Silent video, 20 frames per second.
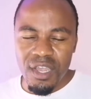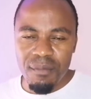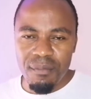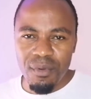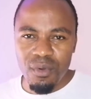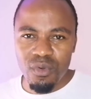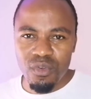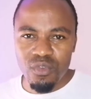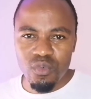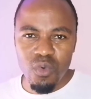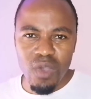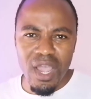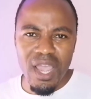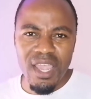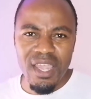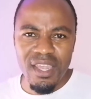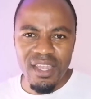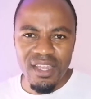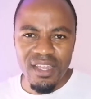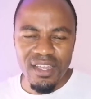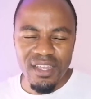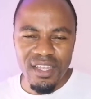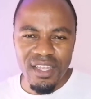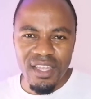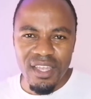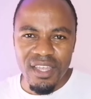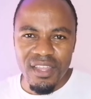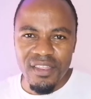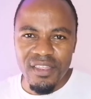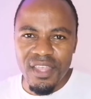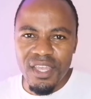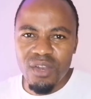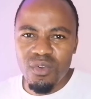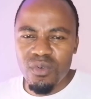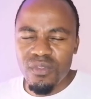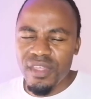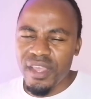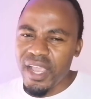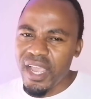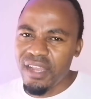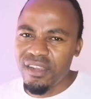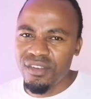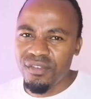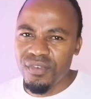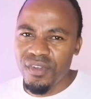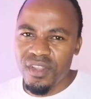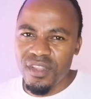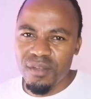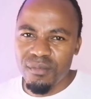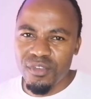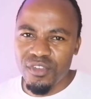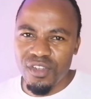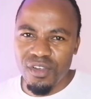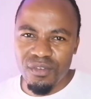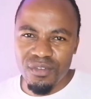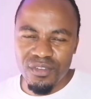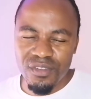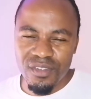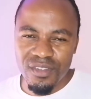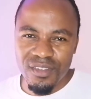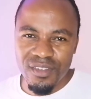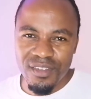Because why? They know they can't defend themselves.